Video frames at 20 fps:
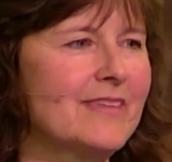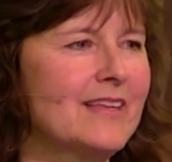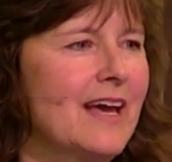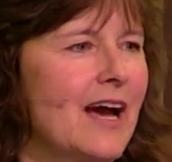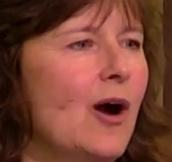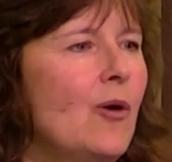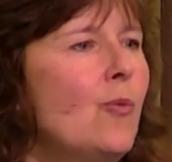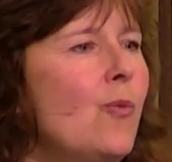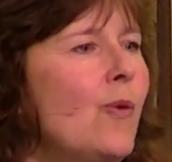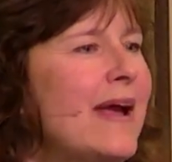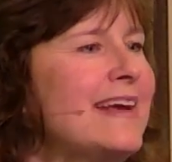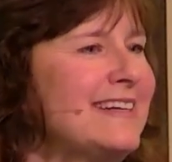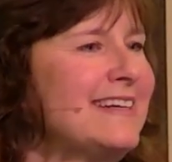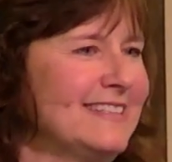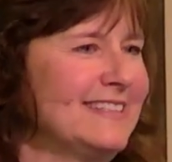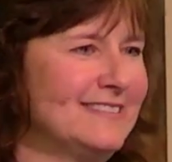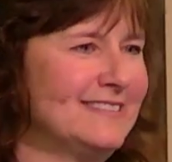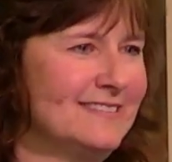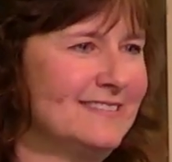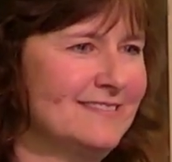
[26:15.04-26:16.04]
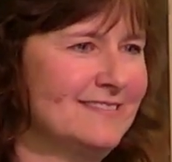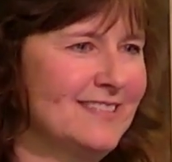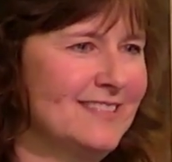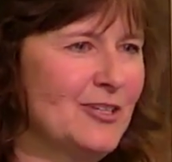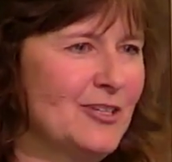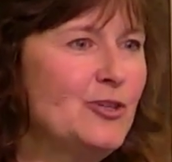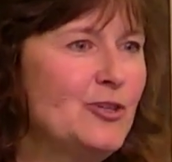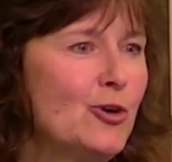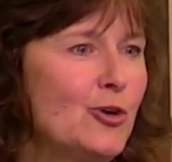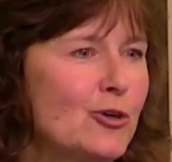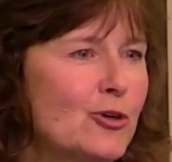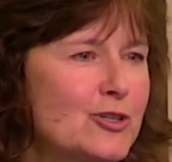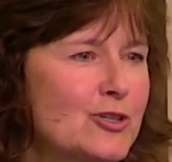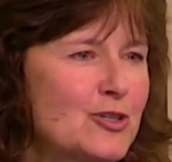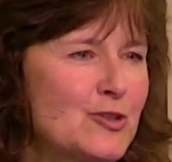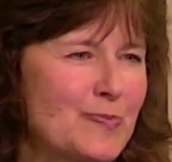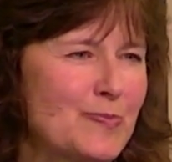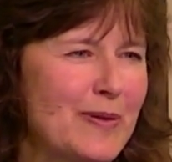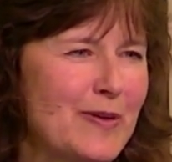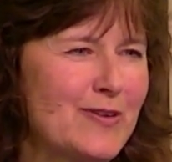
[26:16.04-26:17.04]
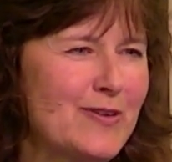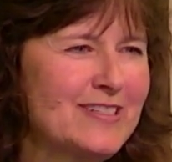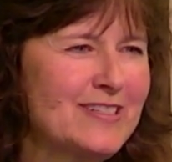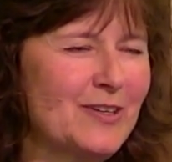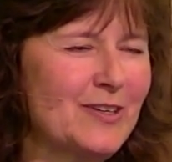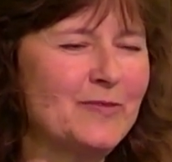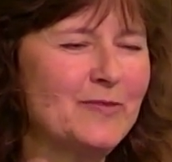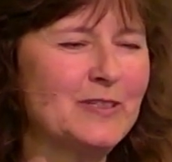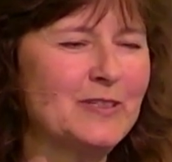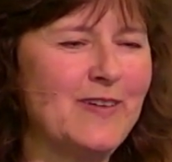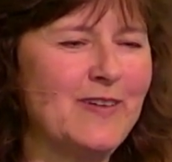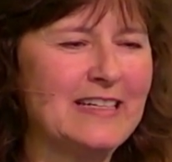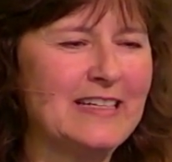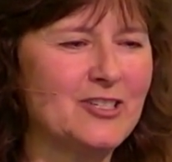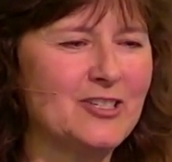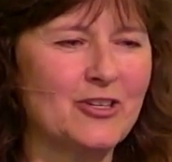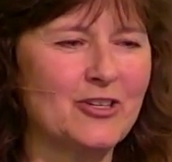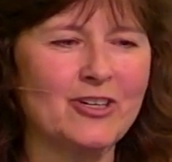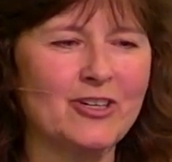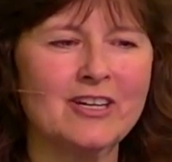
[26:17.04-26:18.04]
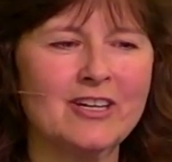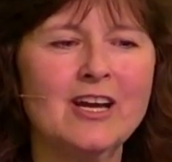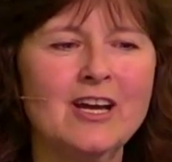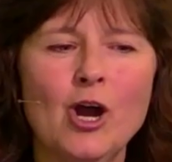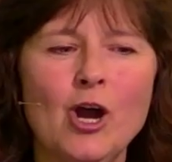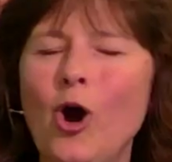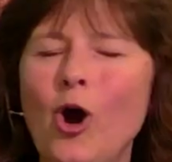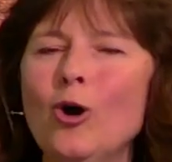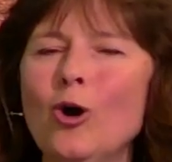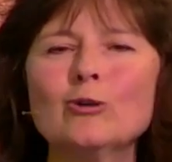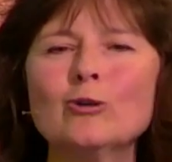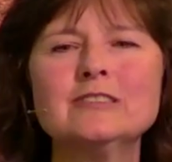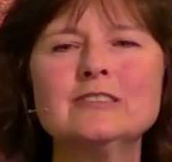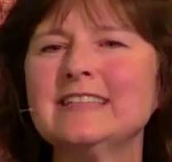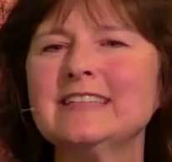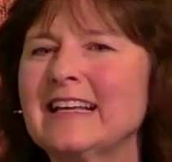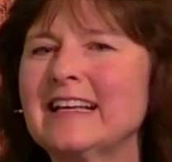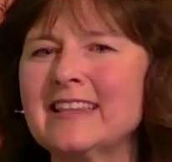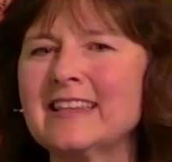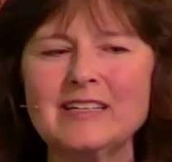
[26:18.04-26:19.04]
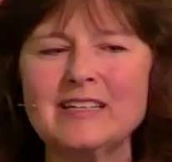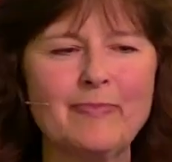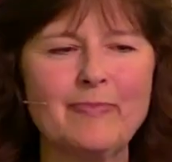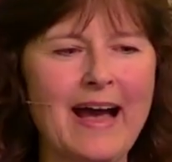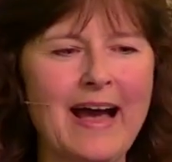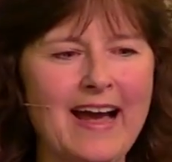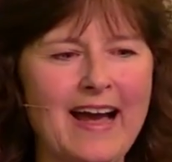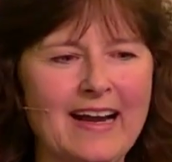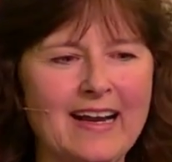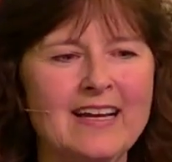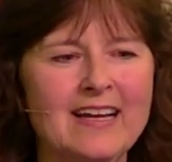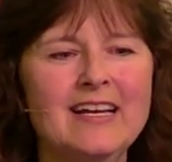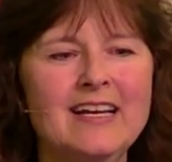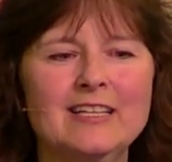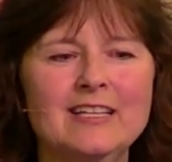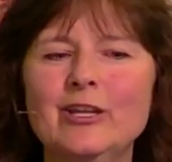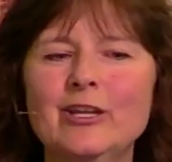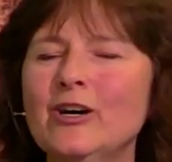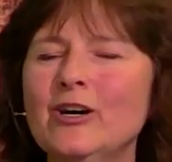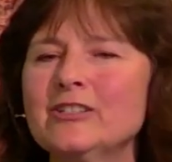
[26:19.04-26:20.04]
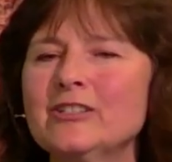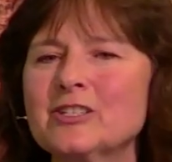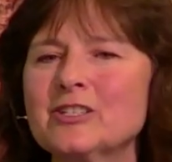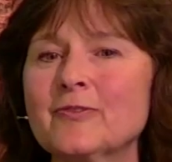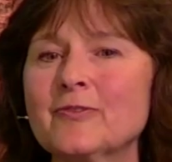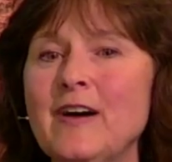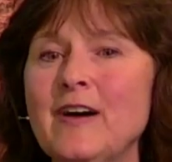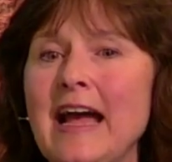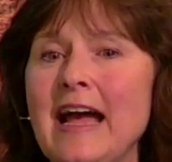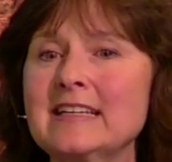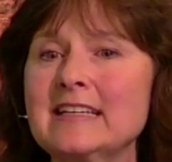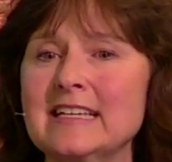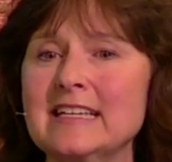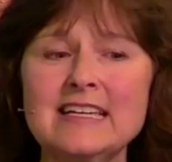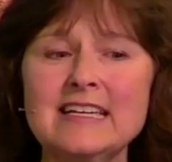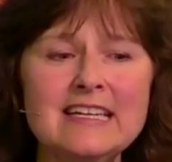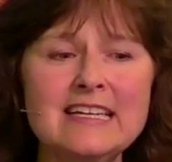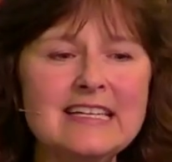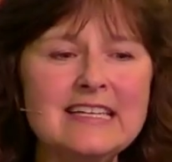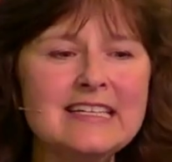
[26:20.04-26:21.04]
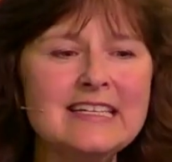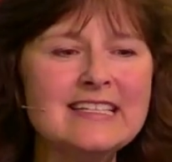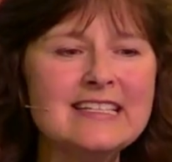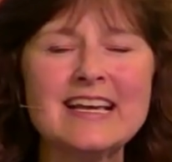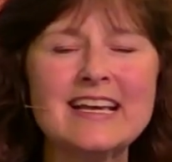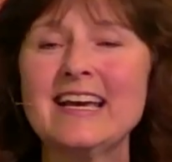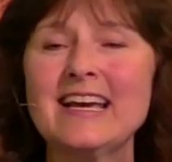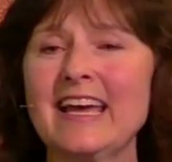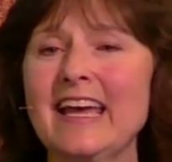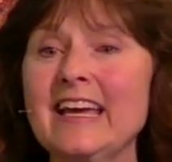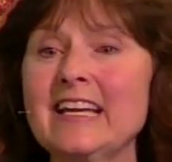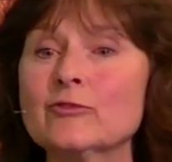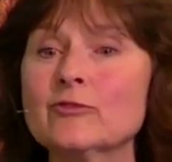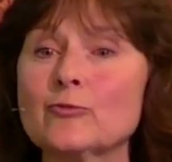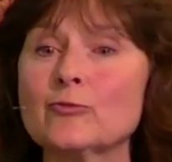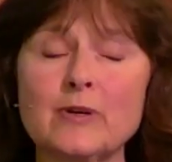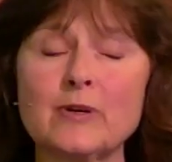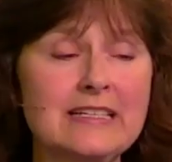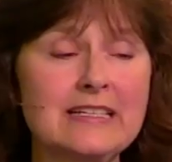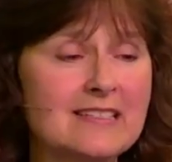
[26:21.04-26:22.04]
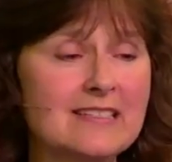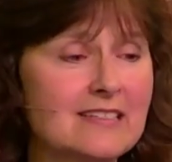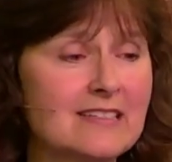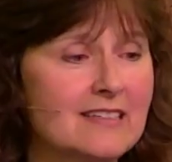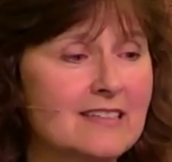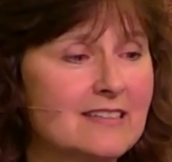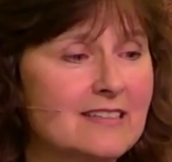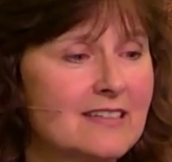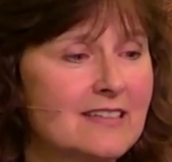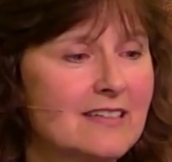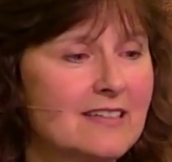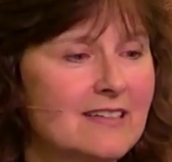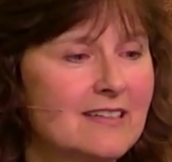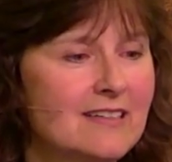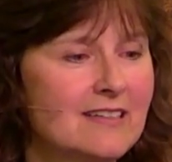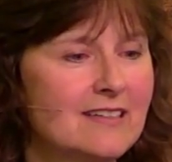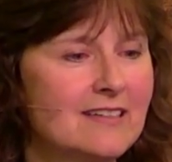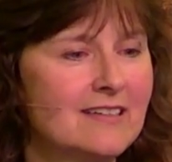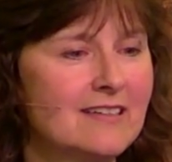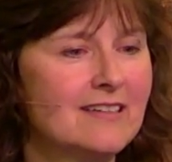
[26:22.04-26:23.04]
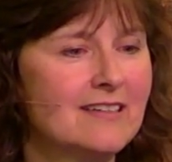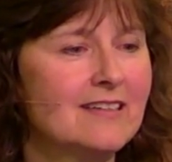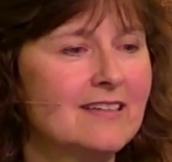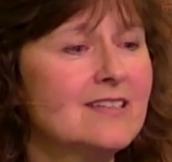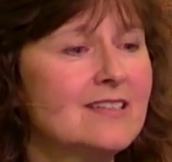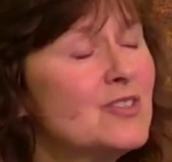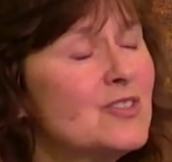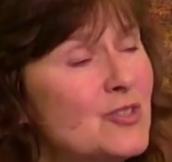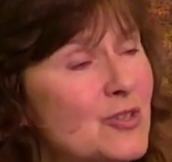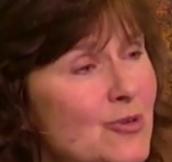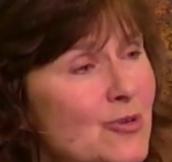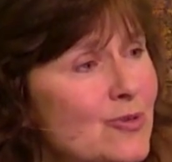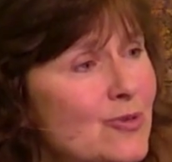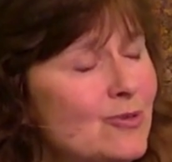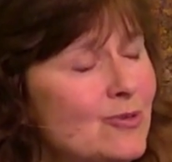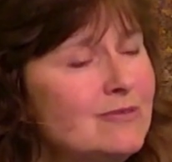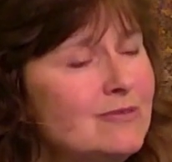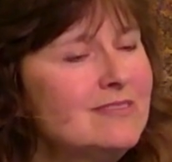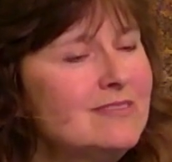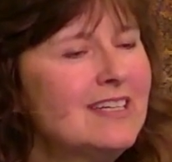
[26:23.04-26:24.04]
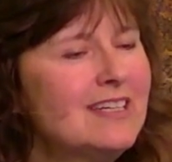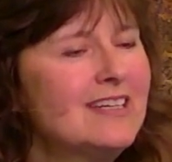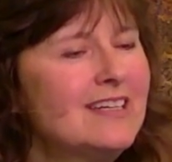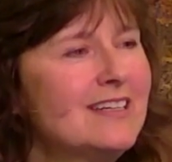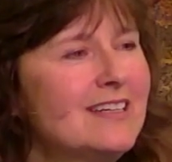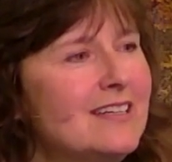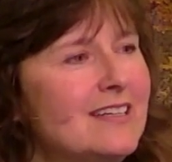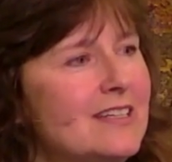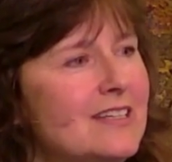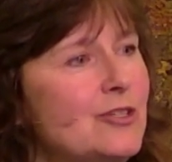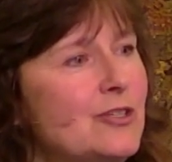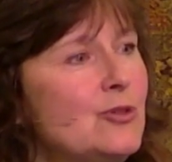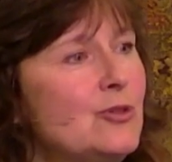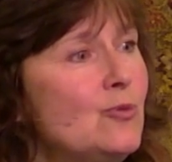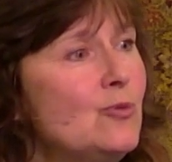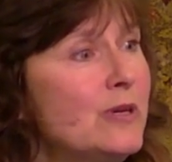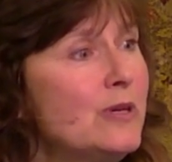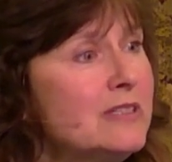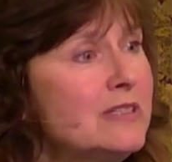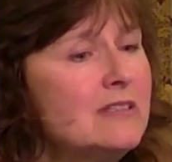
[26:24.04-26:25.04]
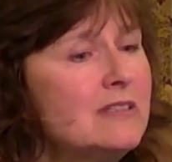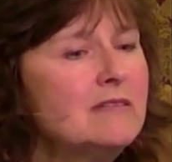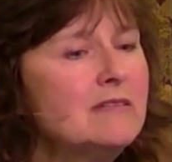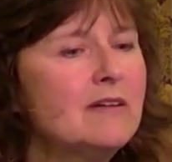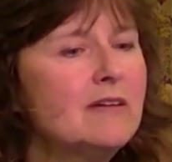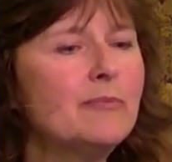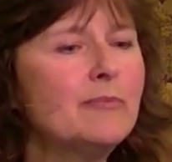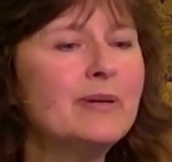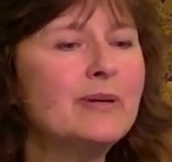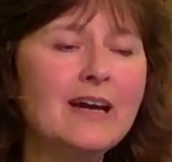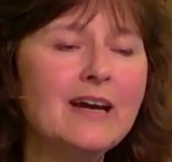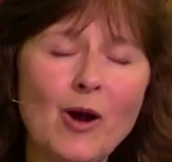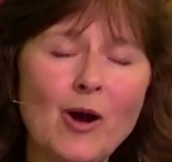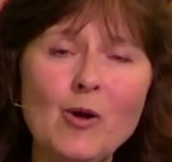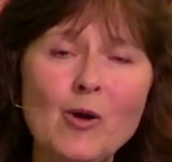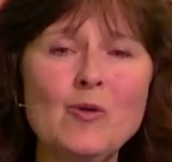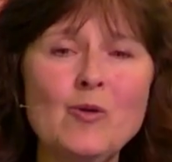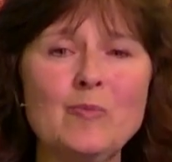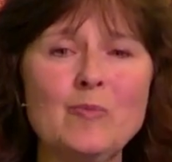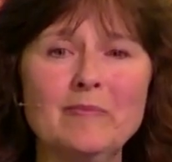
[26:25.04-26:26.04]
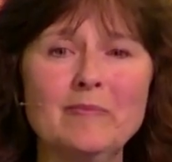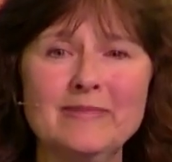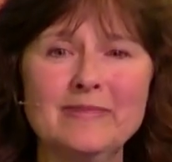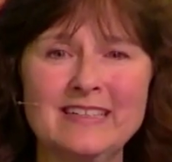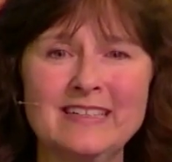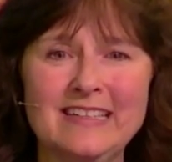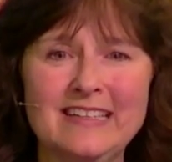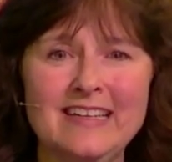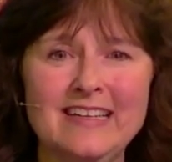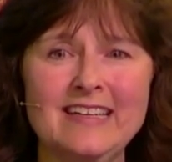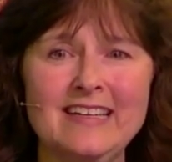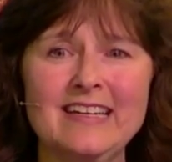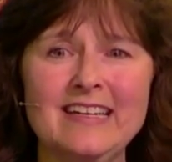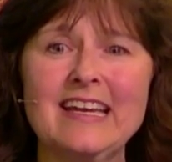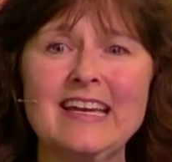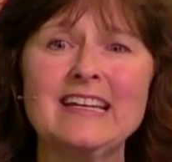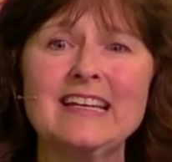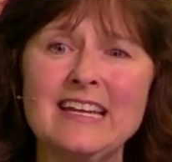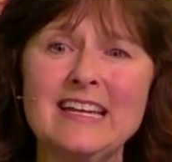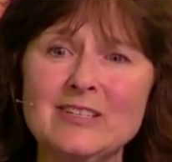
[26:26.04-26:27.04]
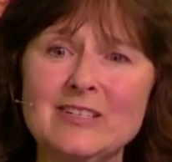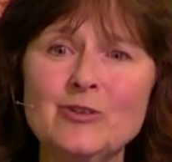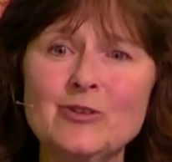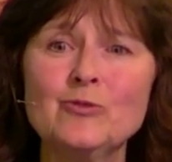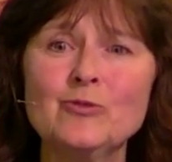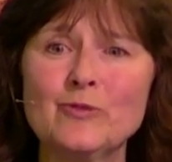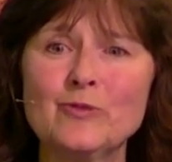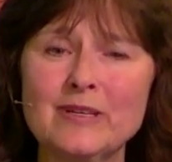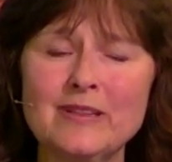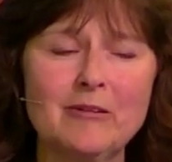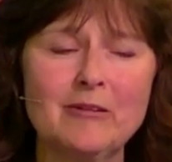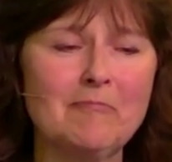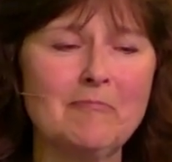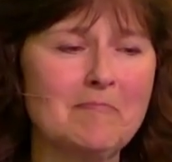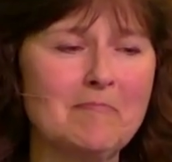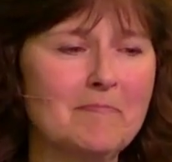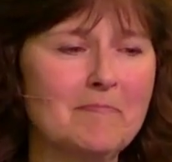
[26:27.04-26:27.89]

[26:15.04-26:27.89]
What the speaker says: Awaken your spirit of adventure. Hold nothing back. Learn to find ease in risk. Soon you will be home in a new rhythm,